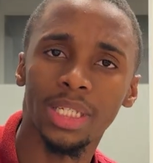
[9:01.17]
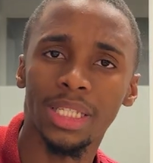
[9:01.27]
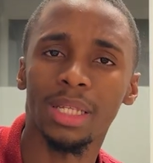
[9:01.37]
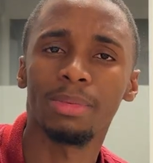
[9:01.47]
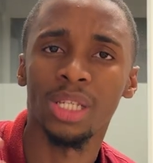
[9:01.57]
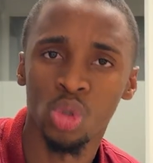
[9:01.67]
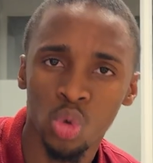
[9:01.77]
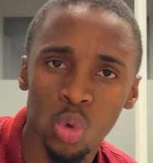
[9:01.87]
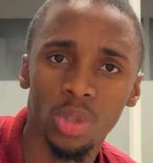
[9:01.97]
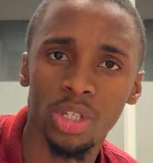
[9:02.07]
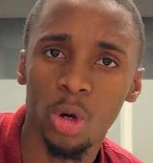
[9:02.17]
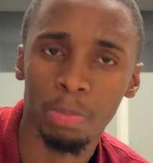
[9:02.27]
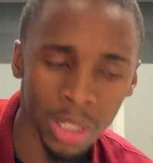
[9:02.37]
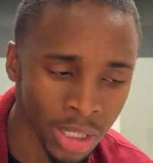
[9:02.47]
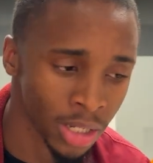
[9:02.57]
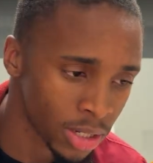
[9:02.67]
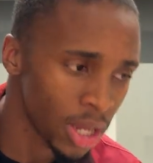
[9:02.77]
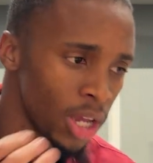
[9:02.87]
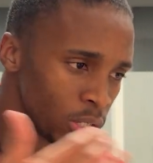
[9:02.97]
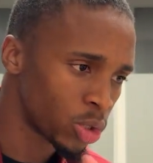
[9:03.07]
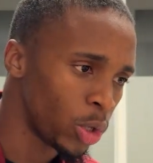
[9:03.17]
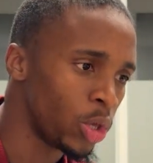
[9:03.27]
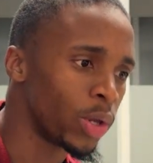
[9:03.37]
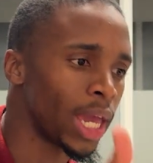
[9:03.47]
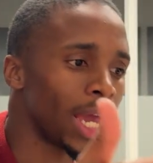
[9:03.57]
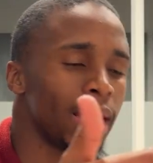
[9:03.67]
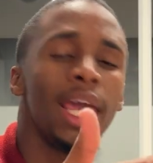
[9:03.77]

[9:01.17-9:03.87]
systems and tools in your business so you can